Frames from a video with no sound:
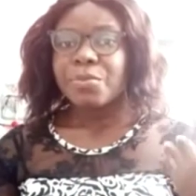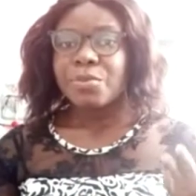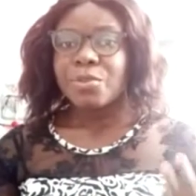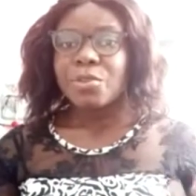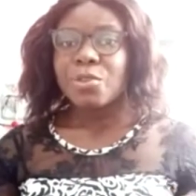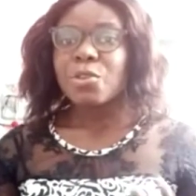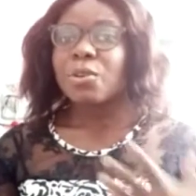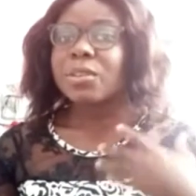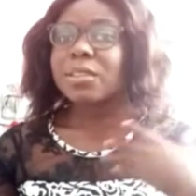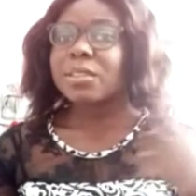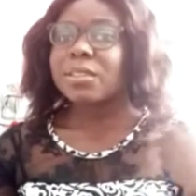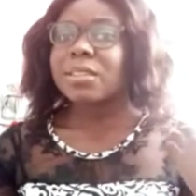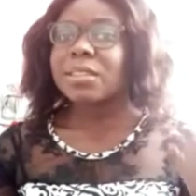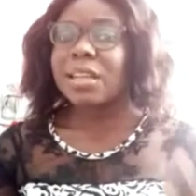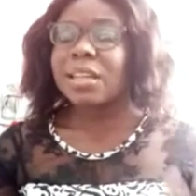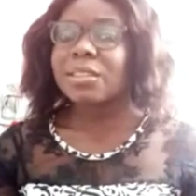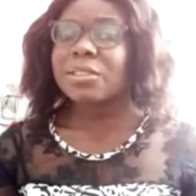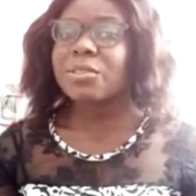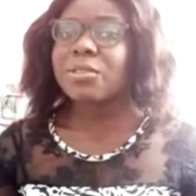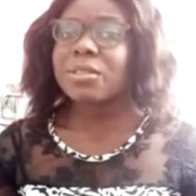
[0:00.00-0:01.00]
you
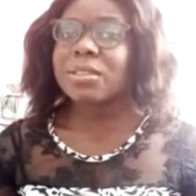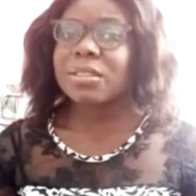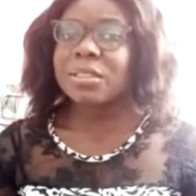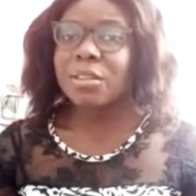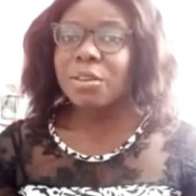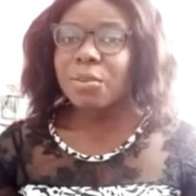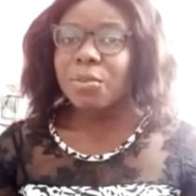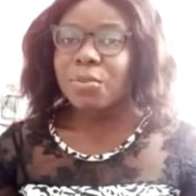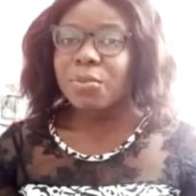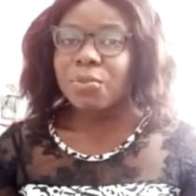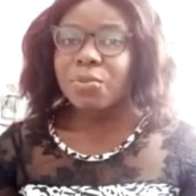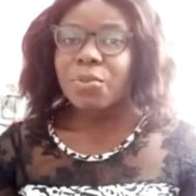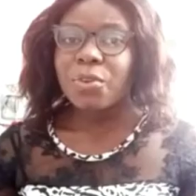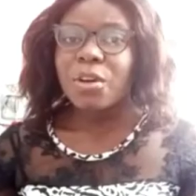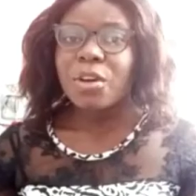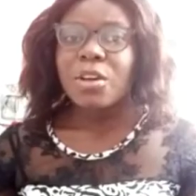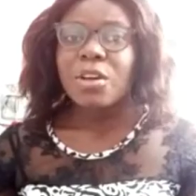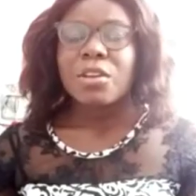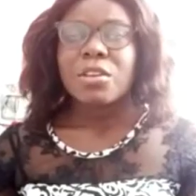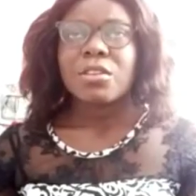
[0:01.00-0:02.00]
understand yourself.
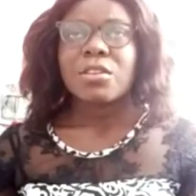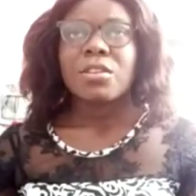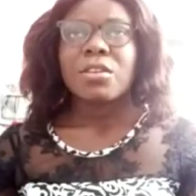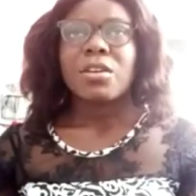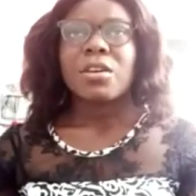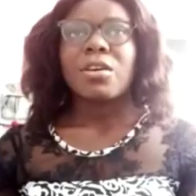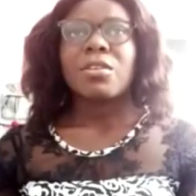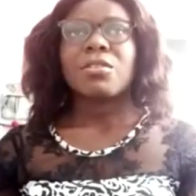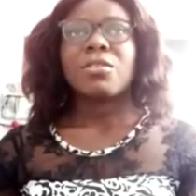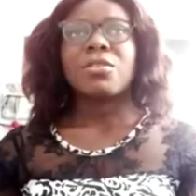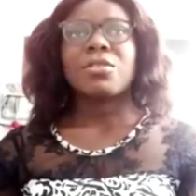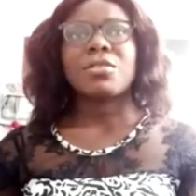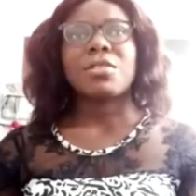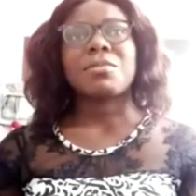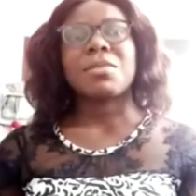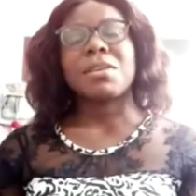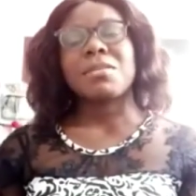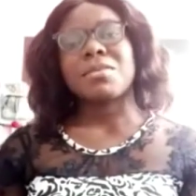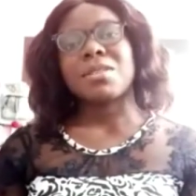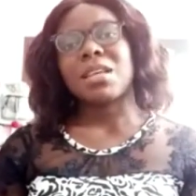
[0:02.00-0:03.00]
Although
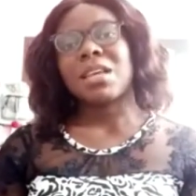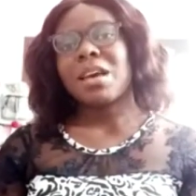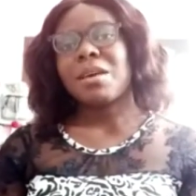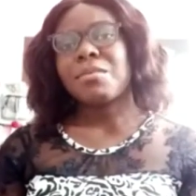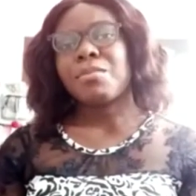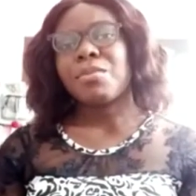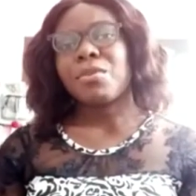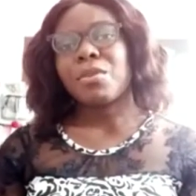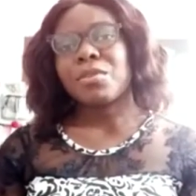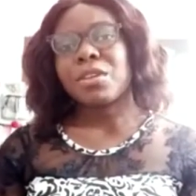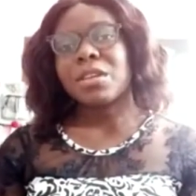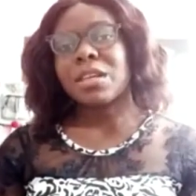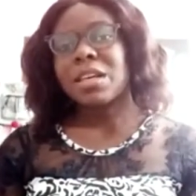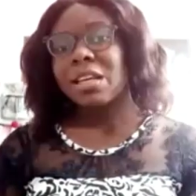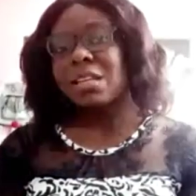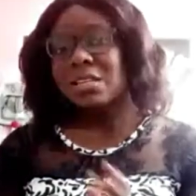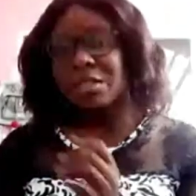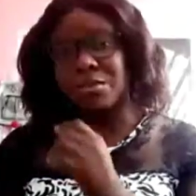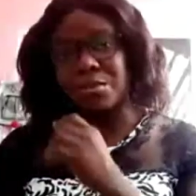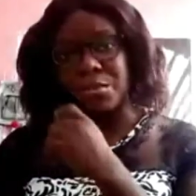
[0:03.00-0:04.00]
sometimes it
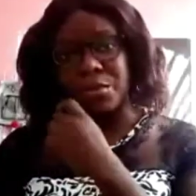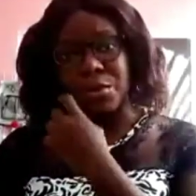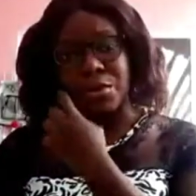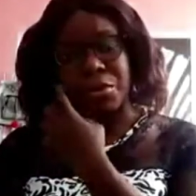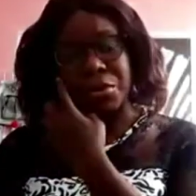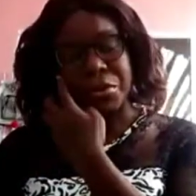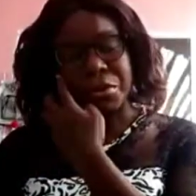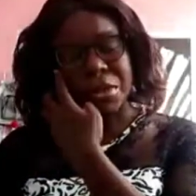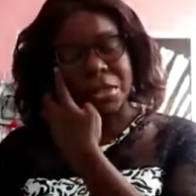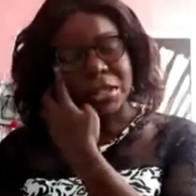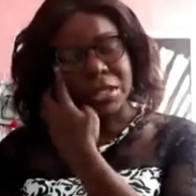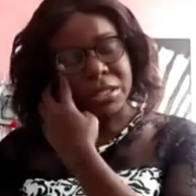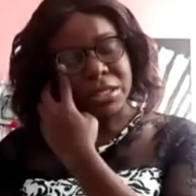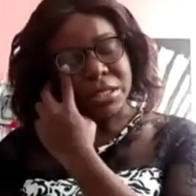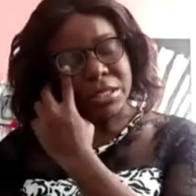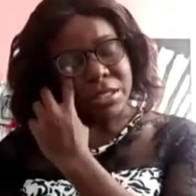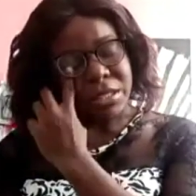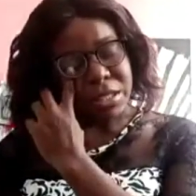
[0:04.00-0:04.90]
gets boring when it's